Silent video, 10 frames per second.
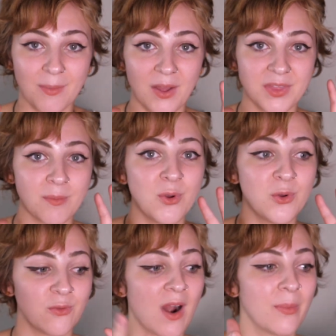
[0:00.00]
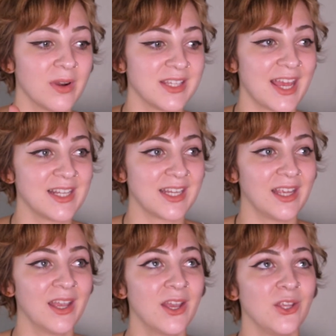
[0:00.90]
about the moon
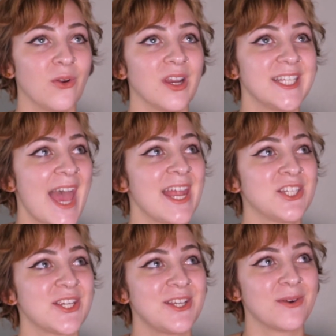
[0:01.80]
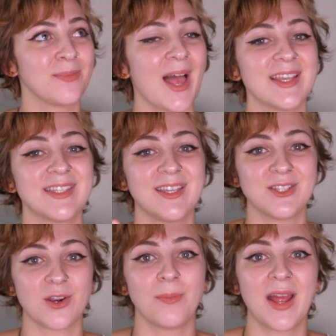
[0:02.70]
representing your intention, your blessings,
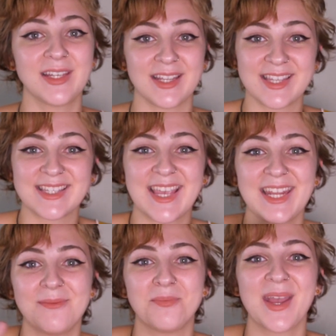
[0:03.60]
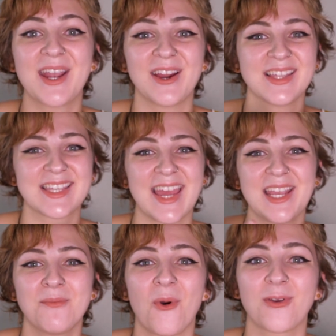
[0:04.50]
your abundance. It's getting bigger, it's
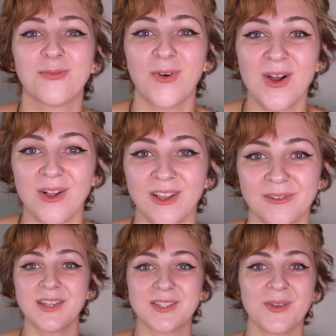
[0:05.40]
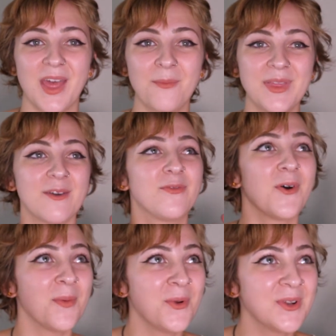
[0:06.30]
getting more full. So then when the
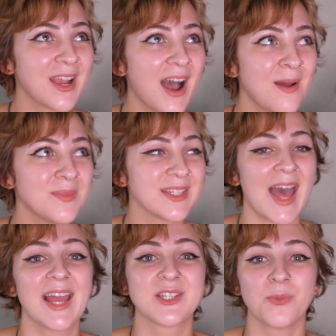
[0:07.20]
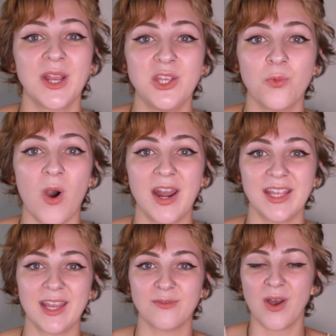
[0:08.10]
full moon comes, that's when you want to
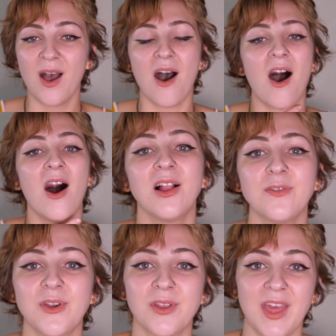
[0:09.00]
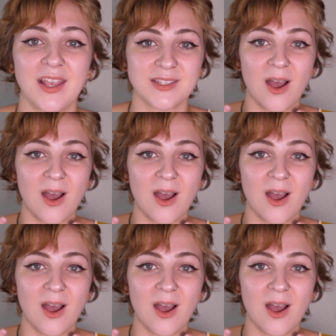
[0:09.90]
give all of your thanks,